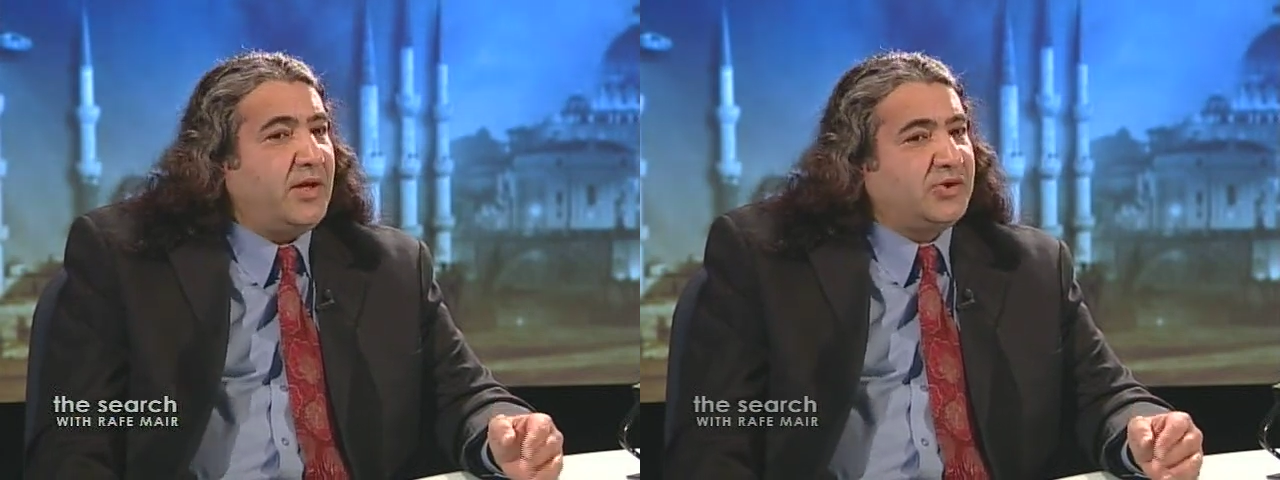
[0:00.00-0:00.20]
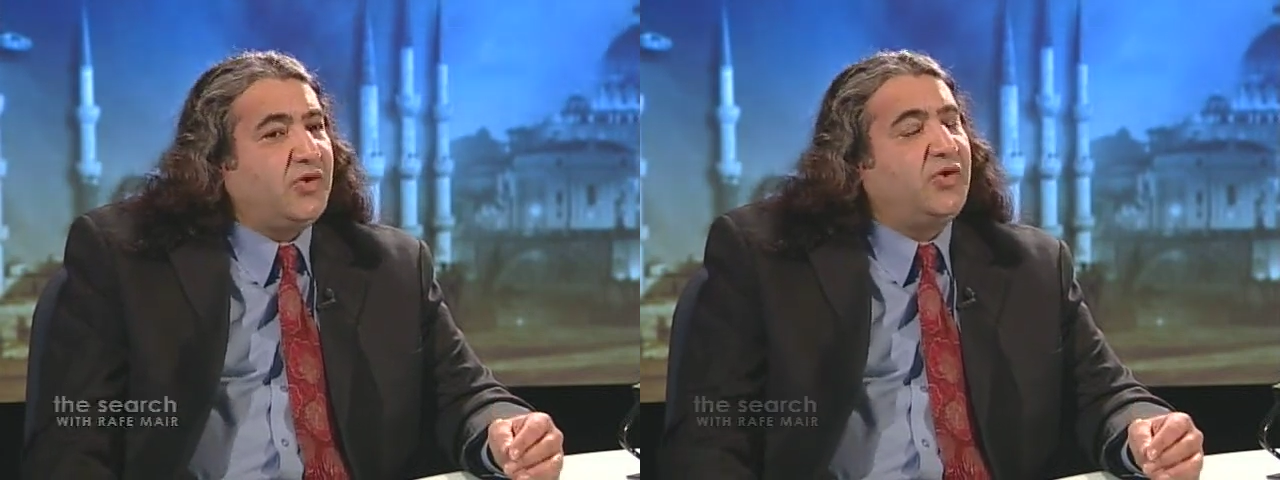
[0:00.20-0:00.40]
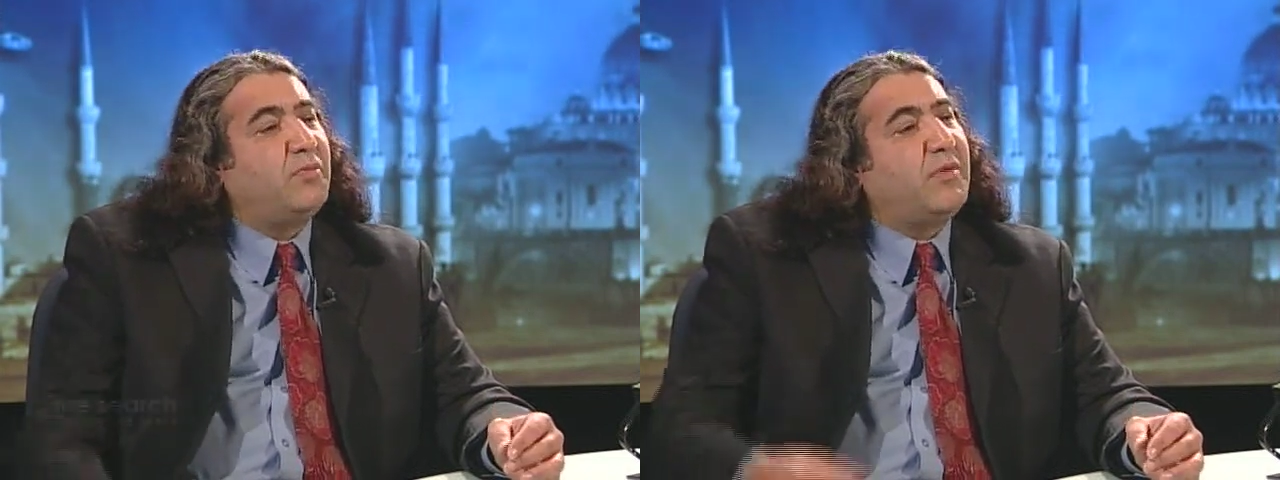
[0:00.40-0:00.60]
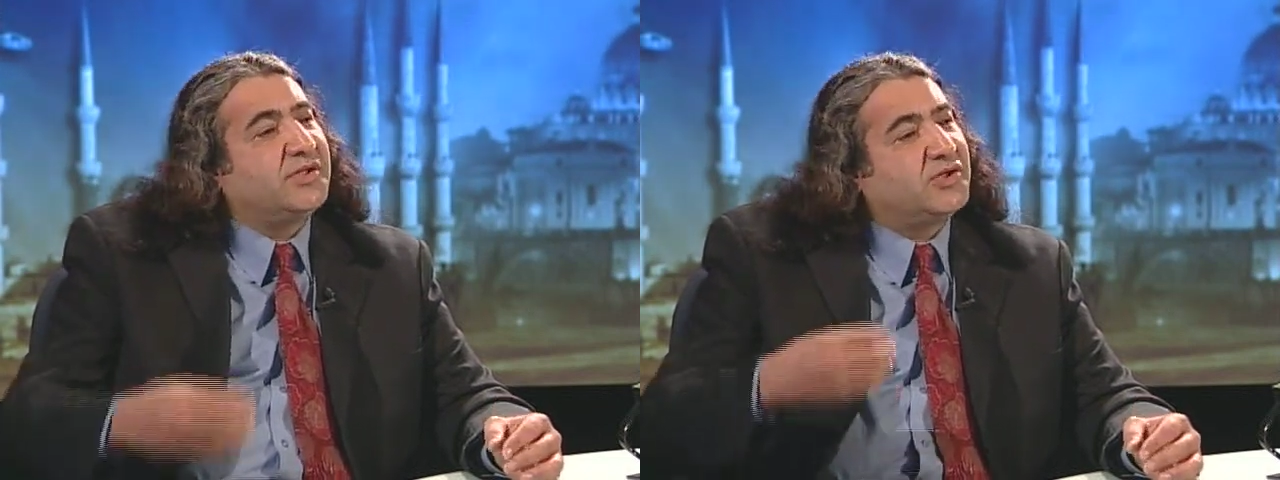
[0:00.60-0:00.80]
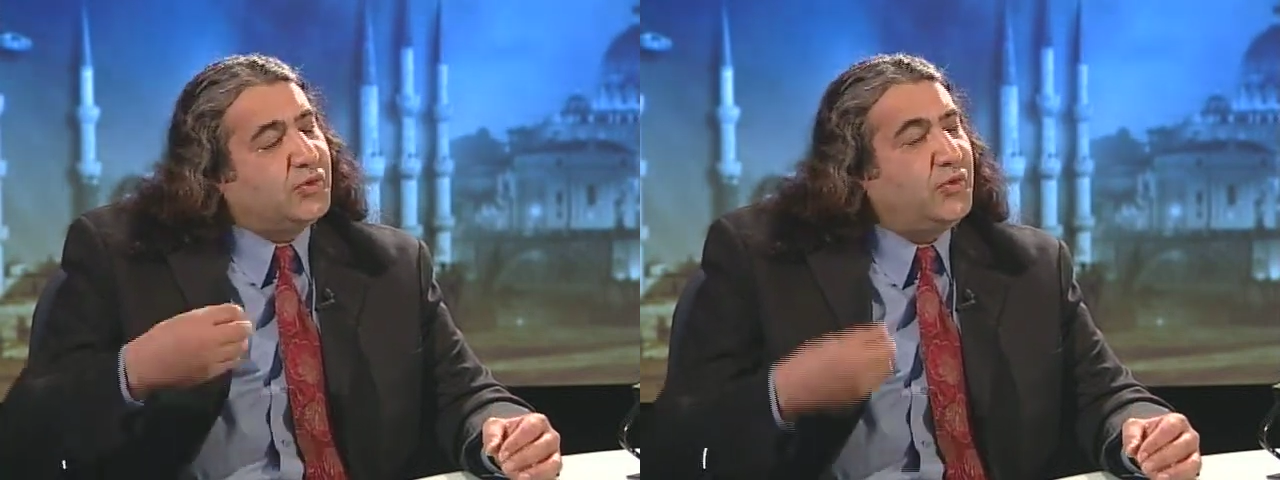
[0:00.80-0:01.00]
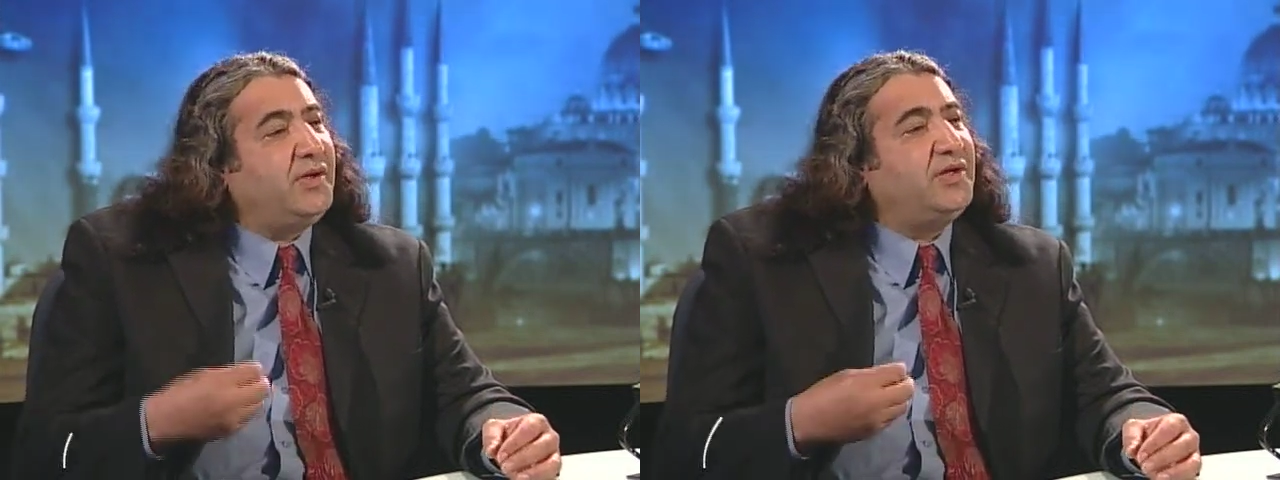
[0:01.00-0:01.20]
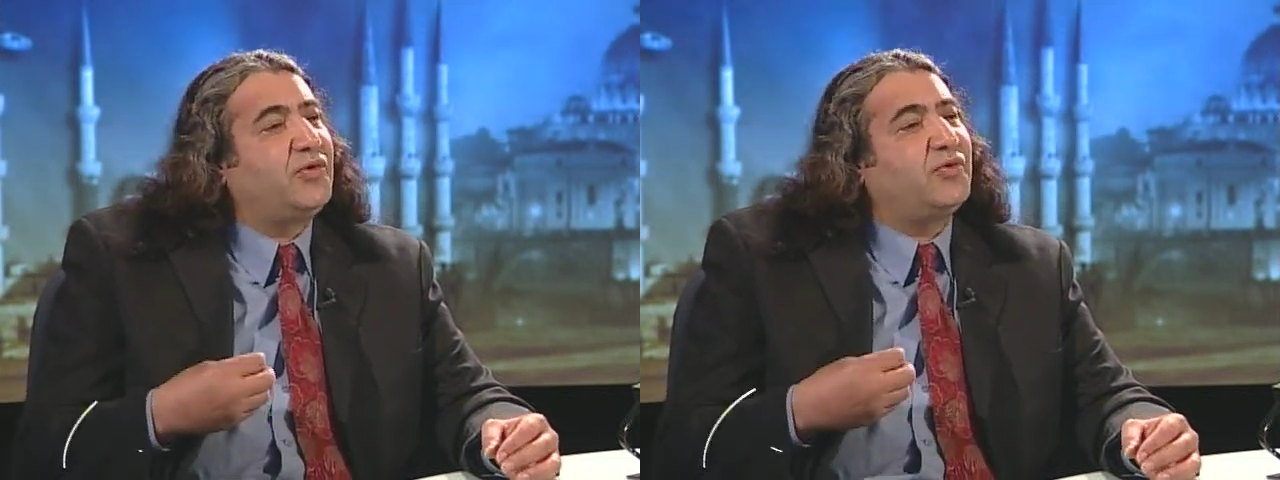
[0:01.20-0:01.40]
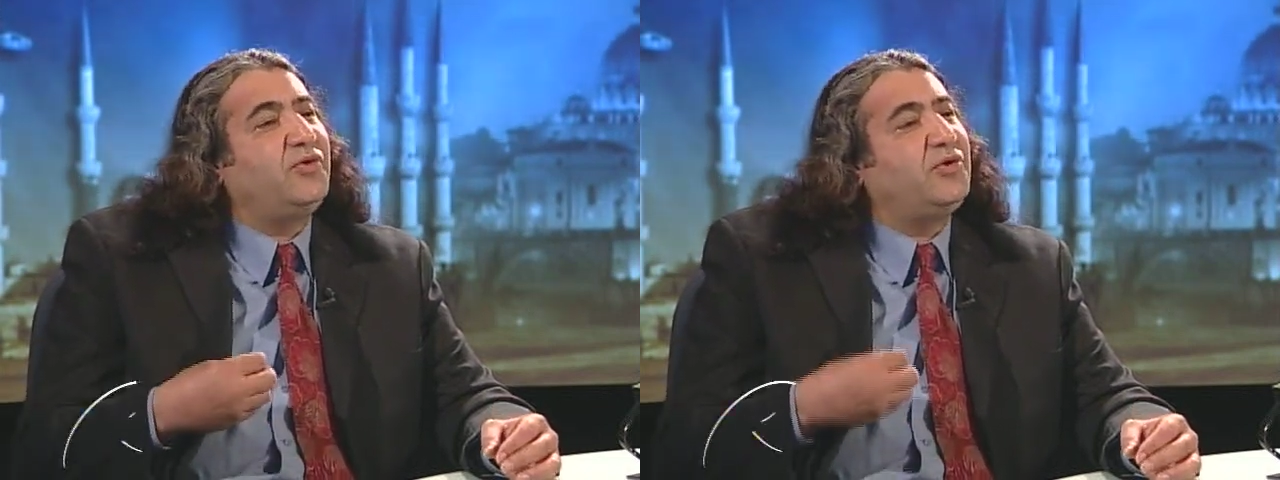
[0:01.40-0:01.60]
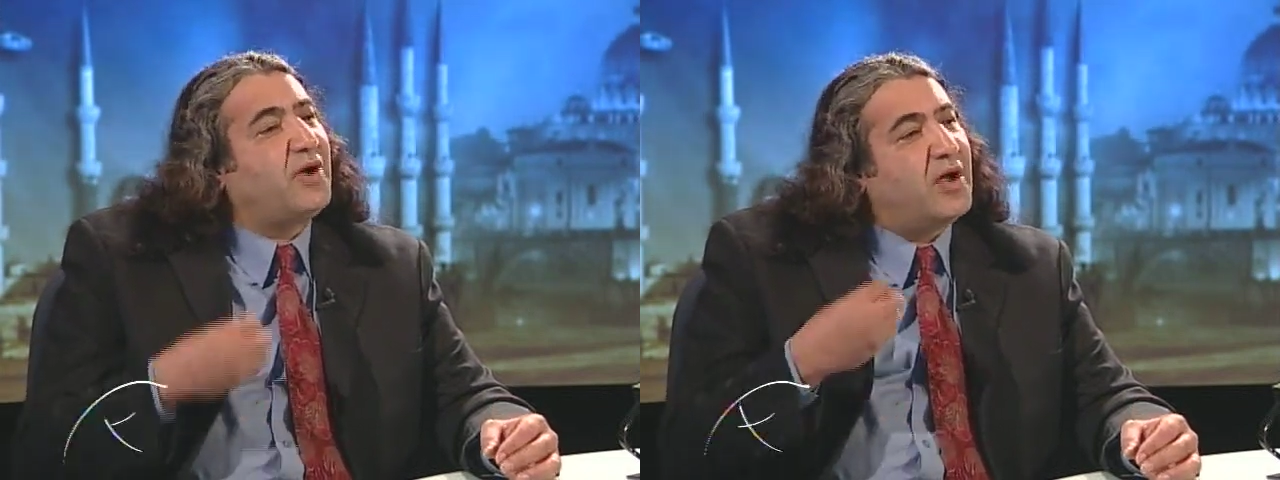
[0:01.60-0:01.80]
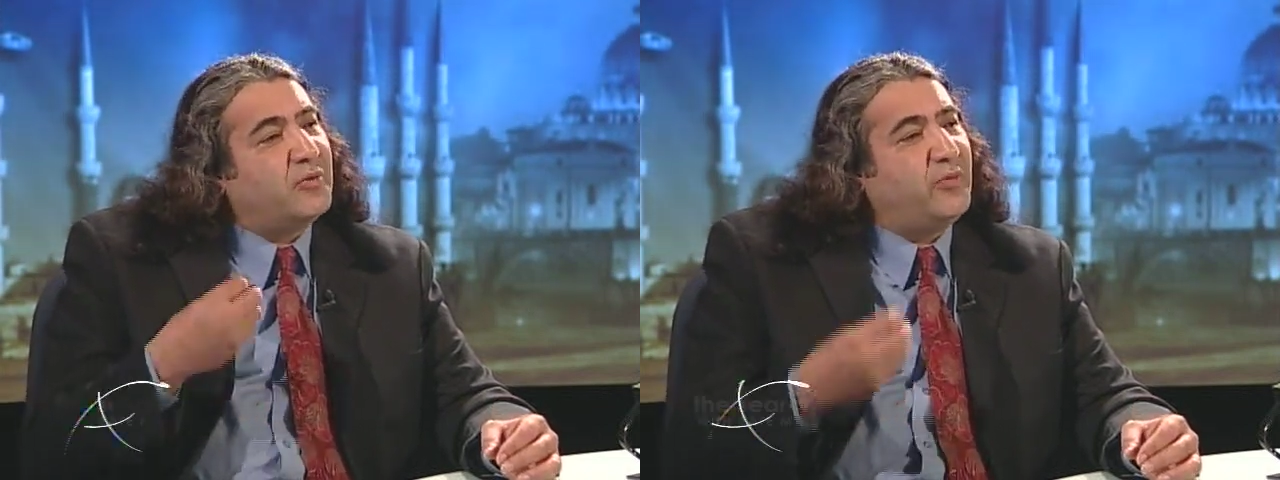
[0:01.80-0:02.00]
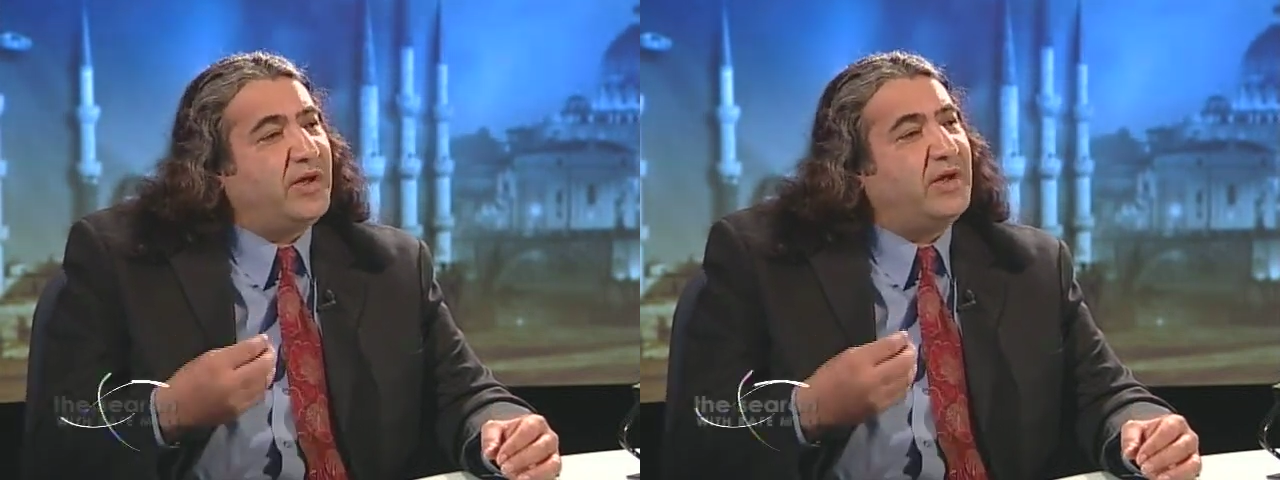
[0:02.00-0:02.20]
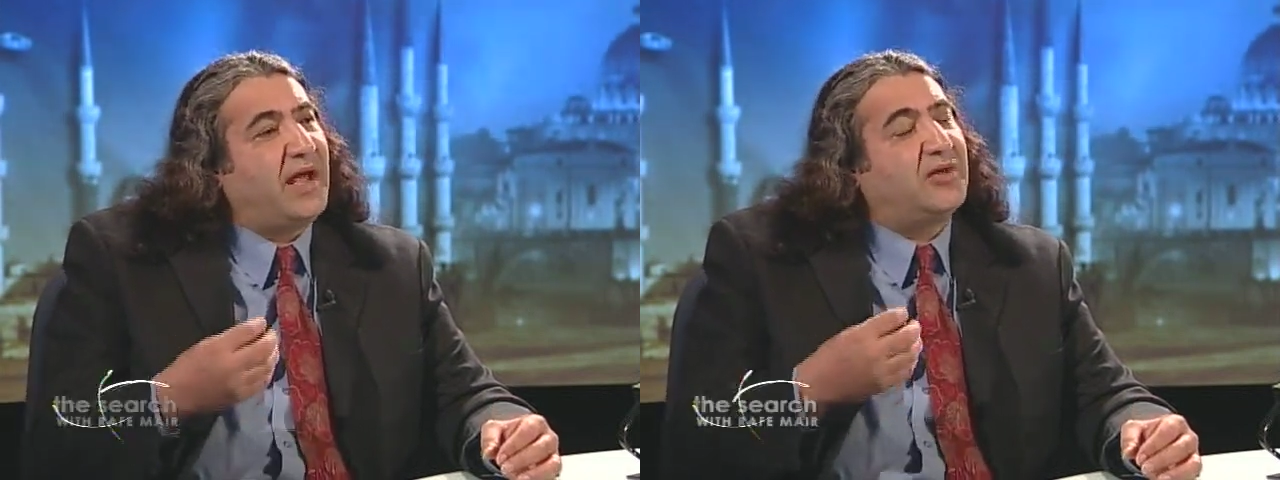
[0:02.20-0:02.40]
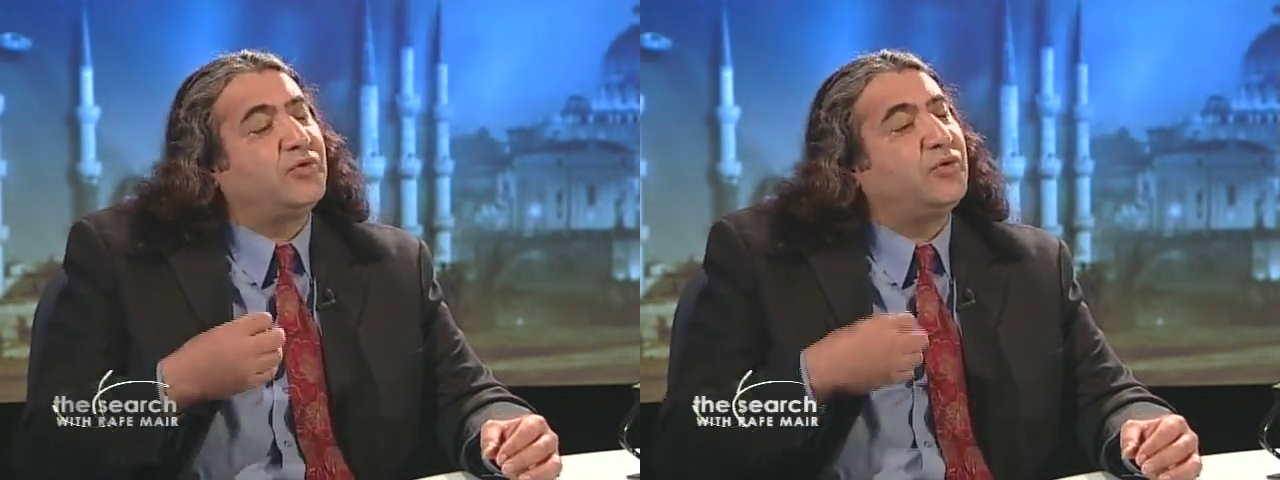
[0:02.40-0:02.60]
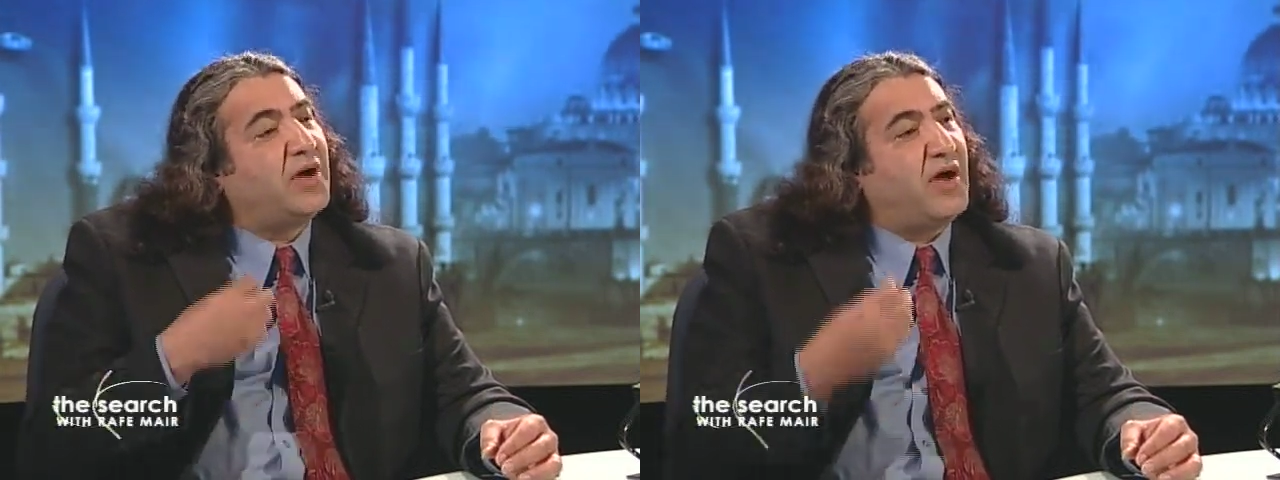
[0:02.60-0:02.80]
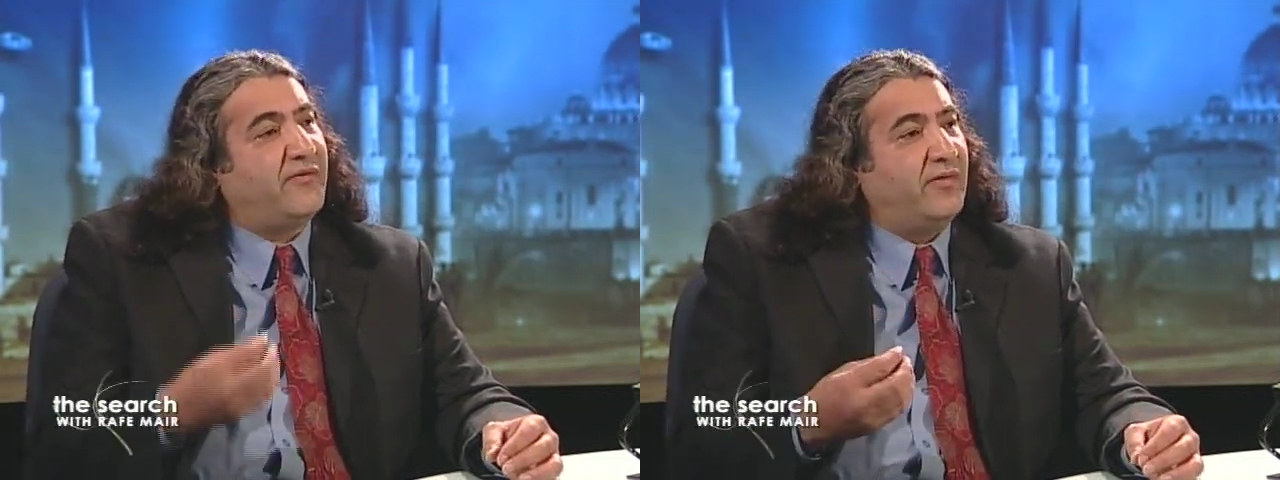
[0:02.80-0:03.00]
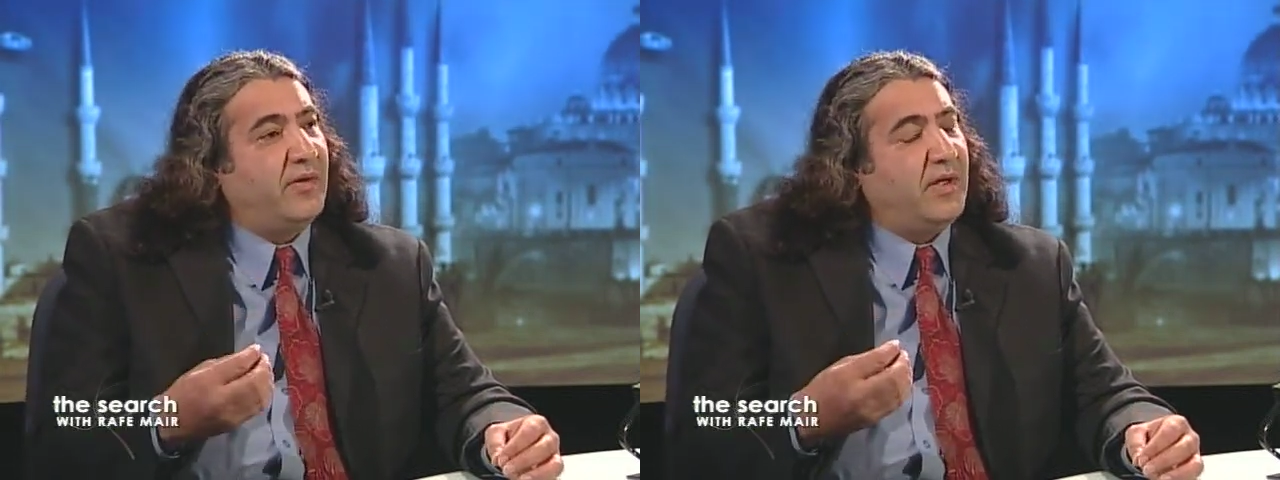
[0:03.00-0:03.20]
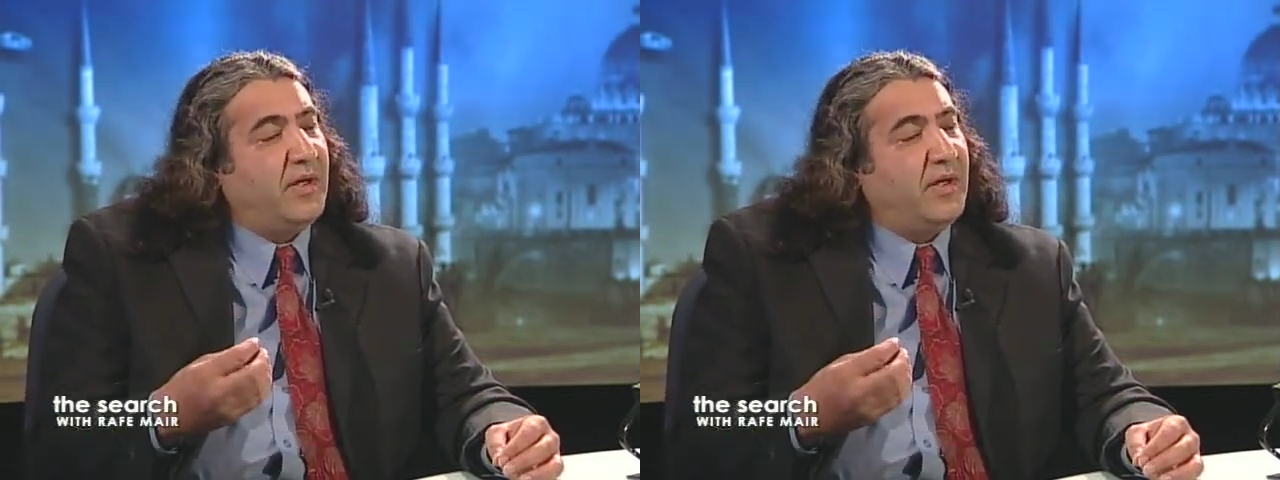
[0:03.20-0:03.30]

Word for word: So you must do it through your own will and through love.